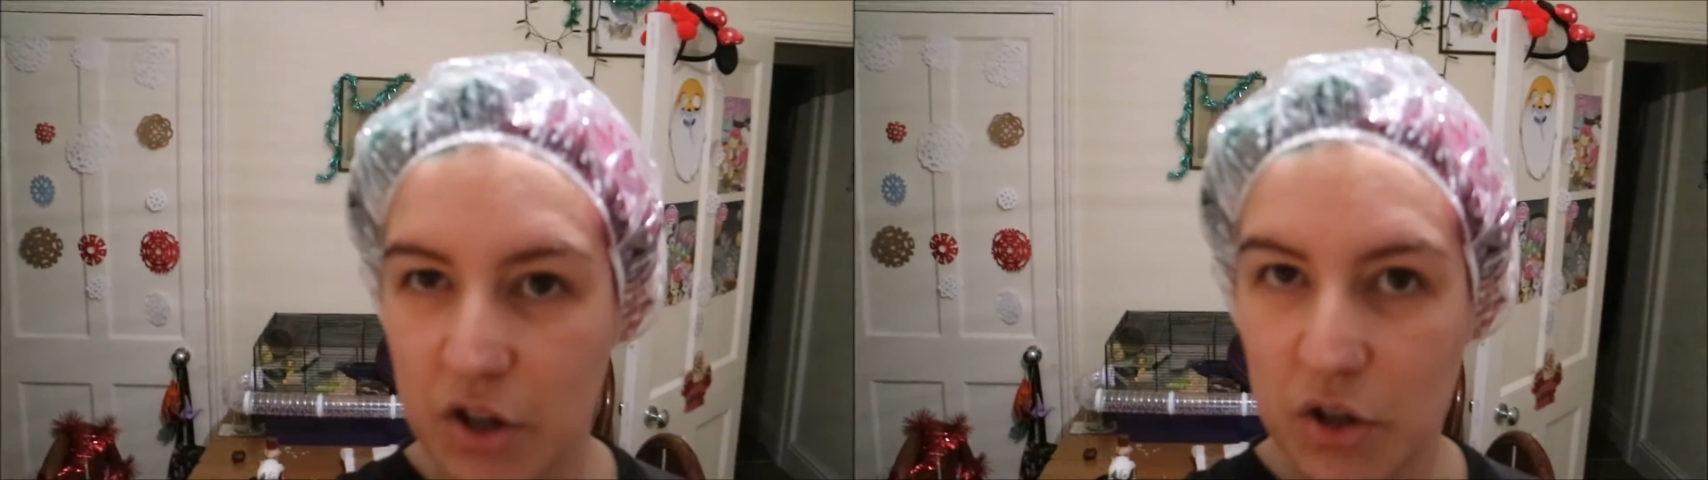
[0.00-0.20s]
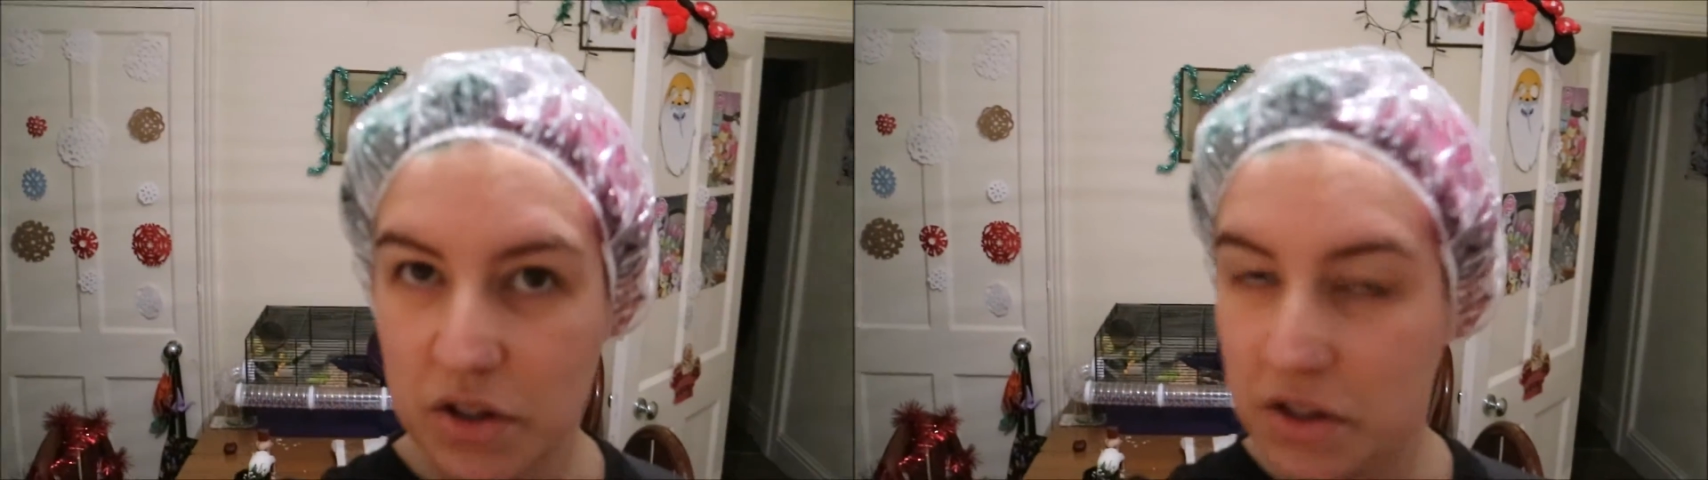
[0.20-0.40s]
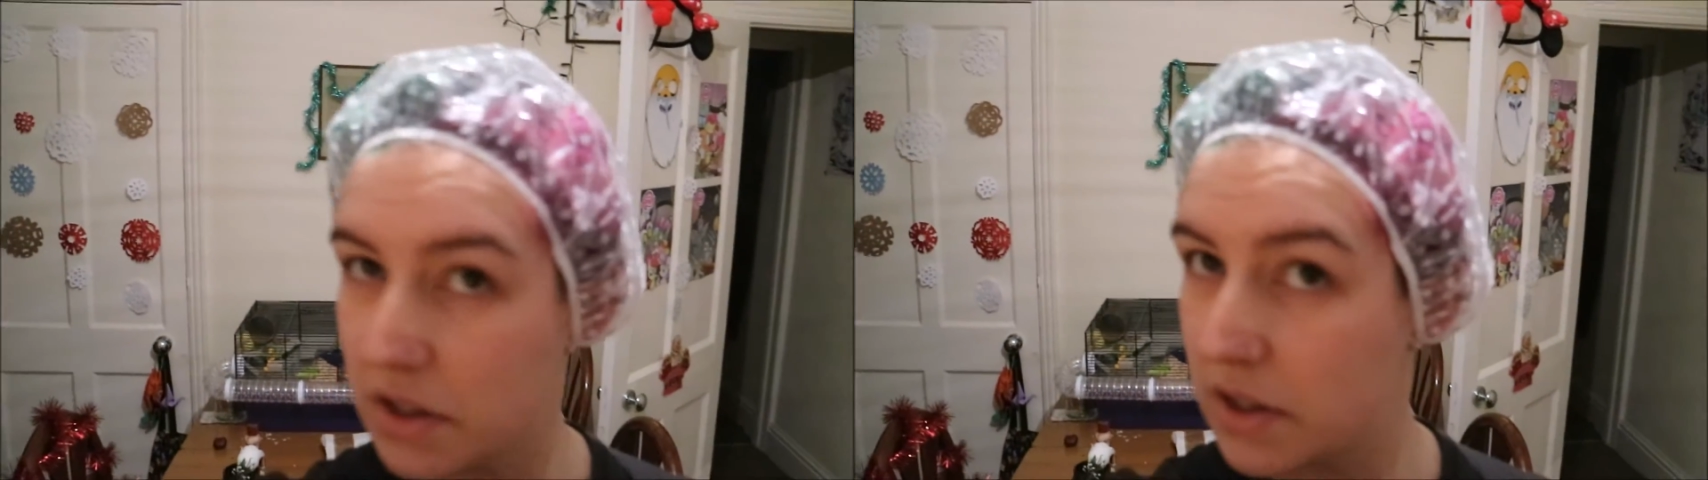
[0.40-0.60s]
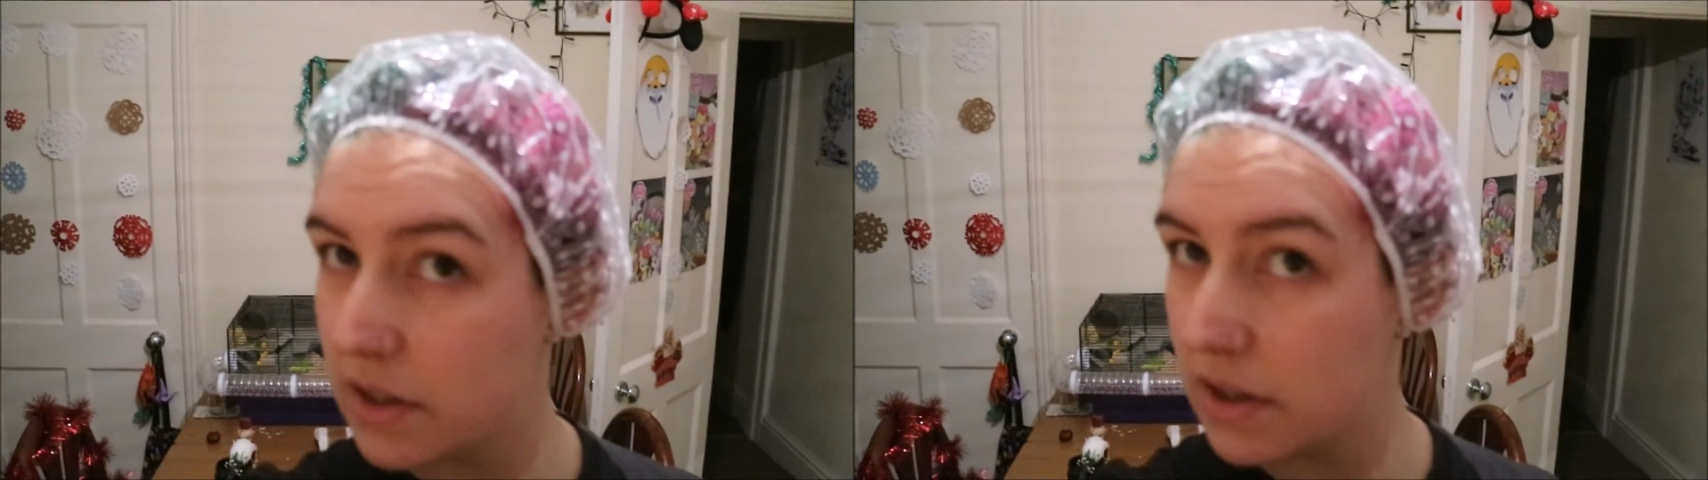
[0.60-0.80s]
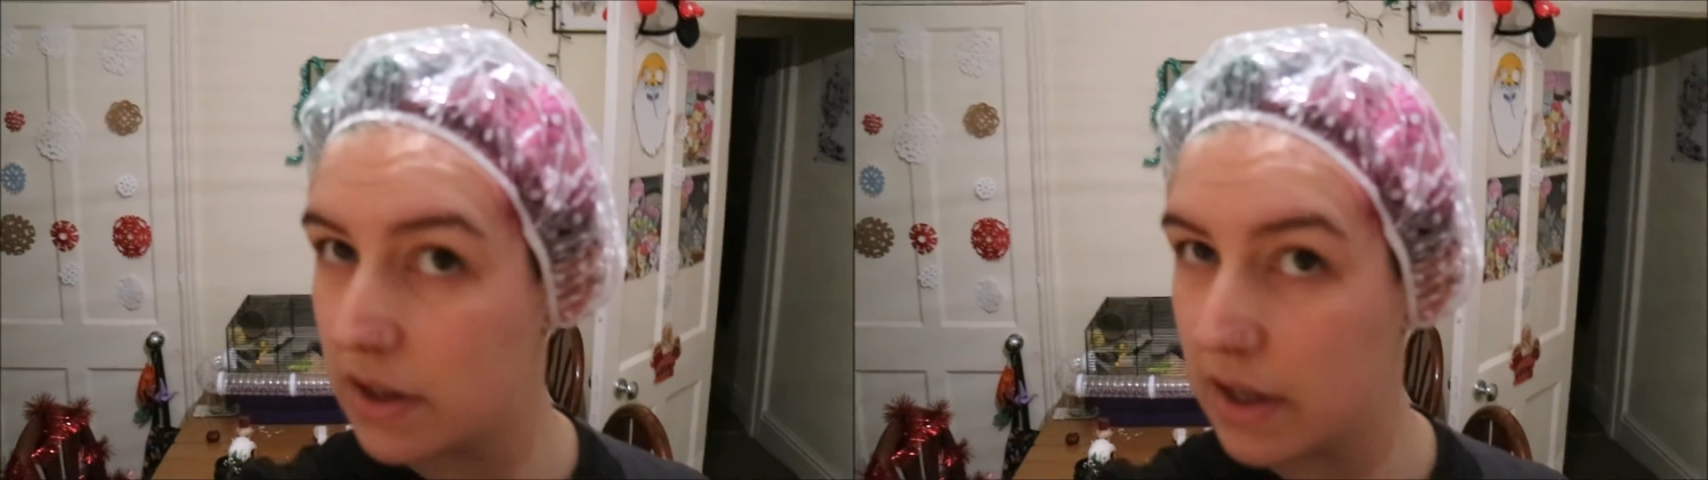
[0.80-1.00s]
on.
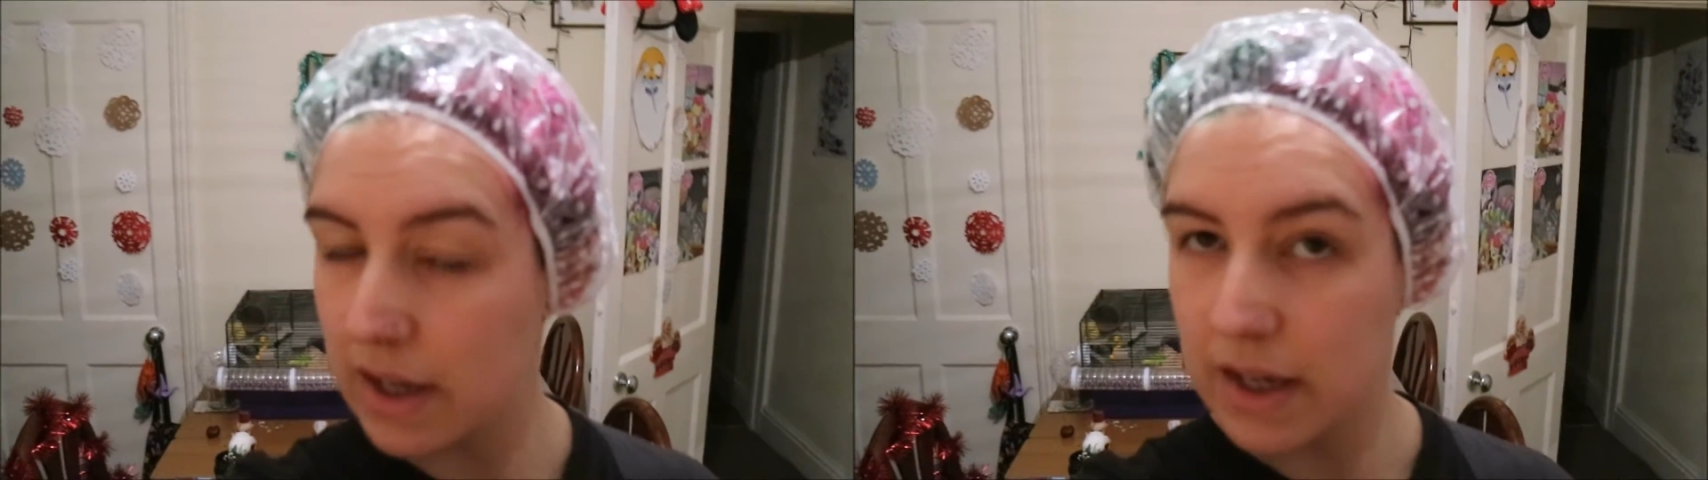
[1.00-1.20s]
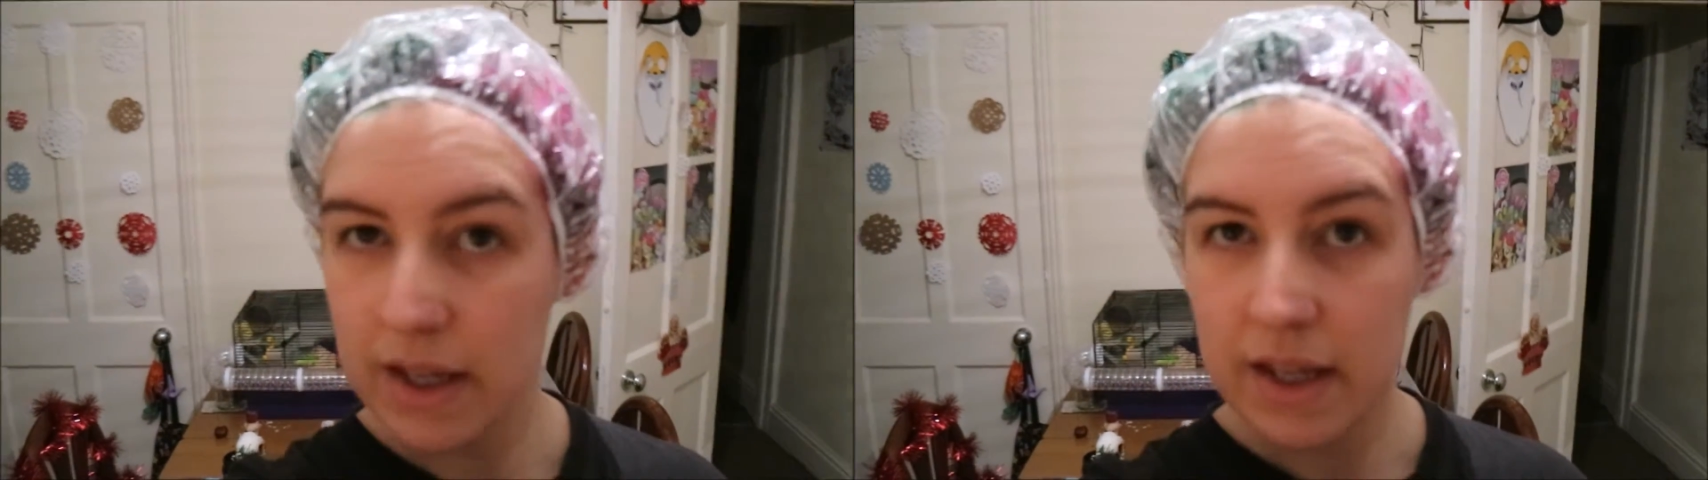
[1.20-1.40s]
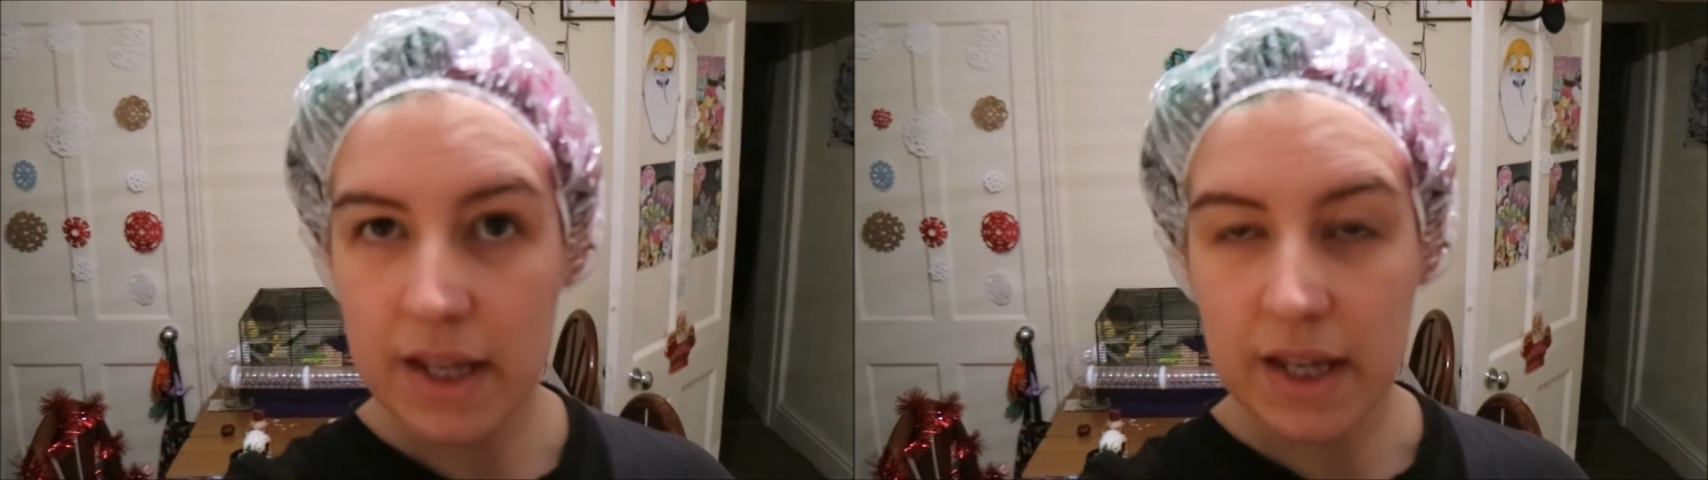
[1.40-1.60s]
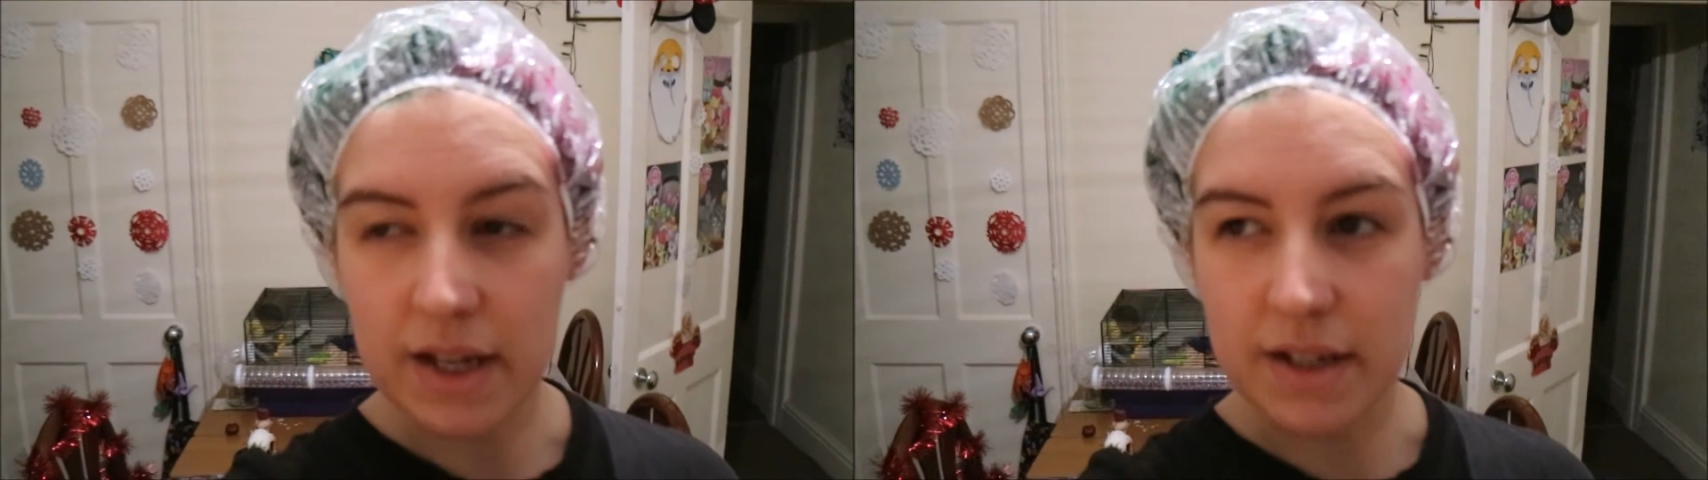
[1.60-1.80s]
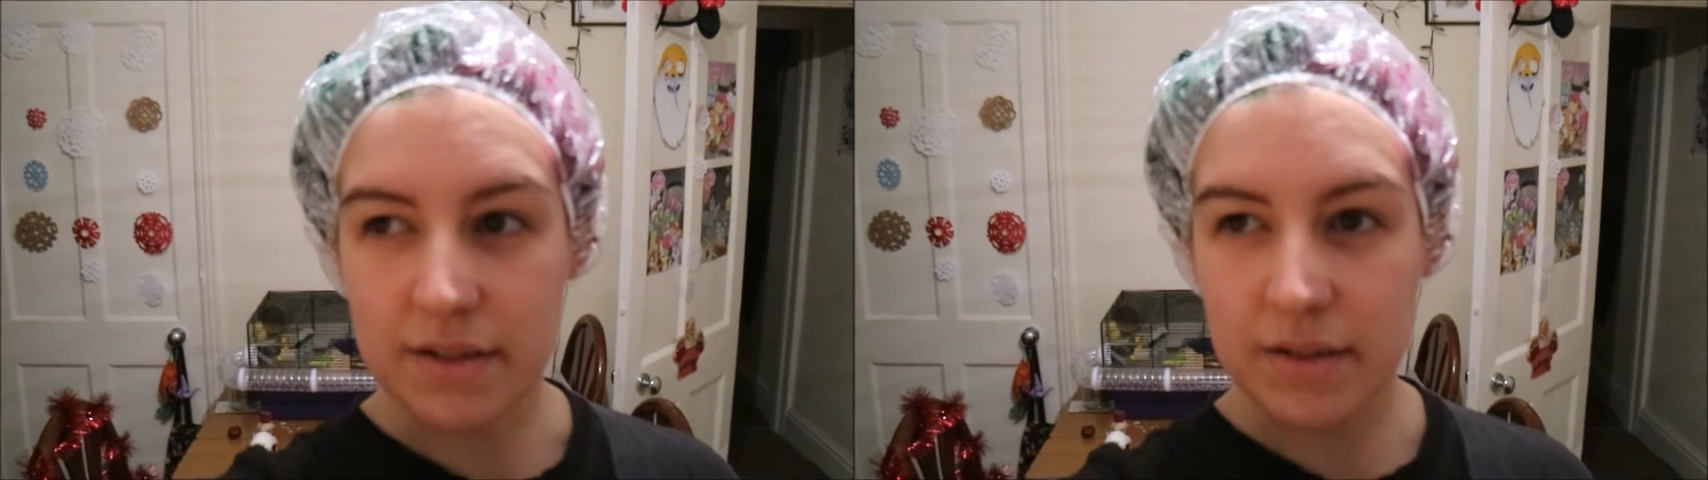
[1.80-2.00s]

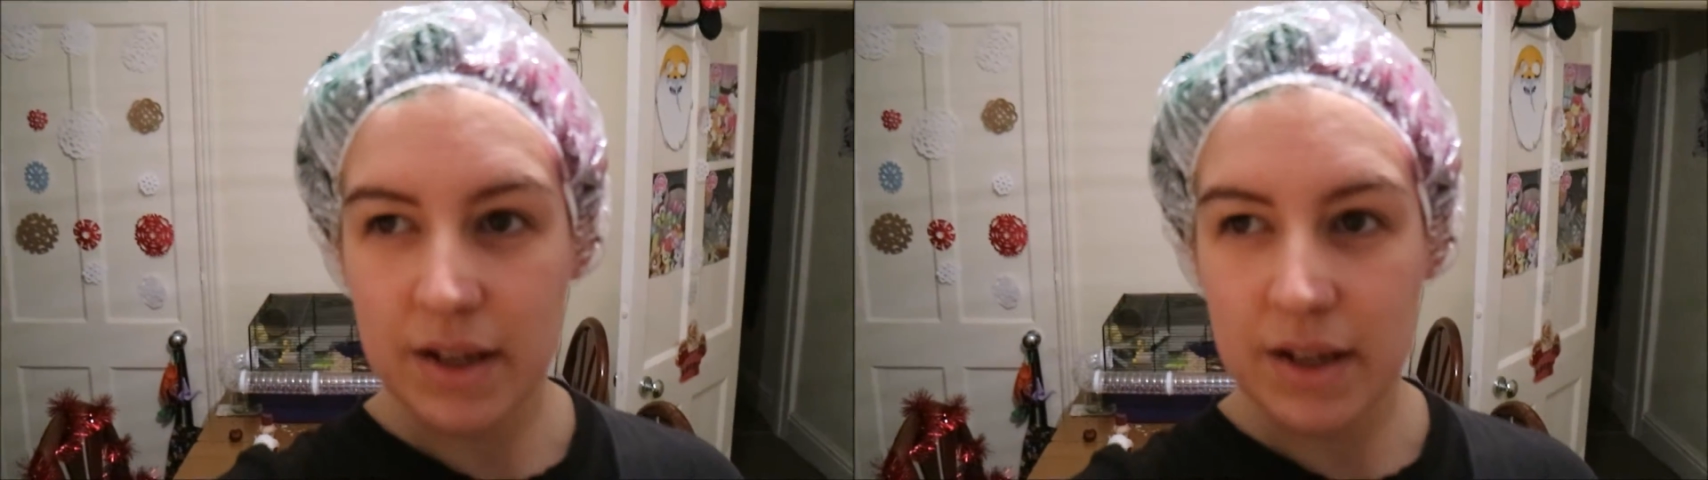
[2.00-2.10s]
I